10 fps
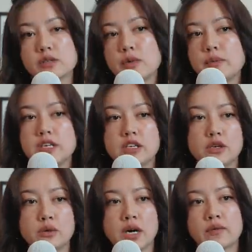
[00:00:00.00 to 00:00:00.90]
So maybe
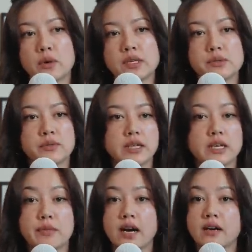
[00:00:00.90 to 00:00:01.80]
you have always really
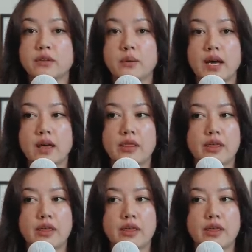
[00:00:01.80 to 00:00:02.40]
admired the way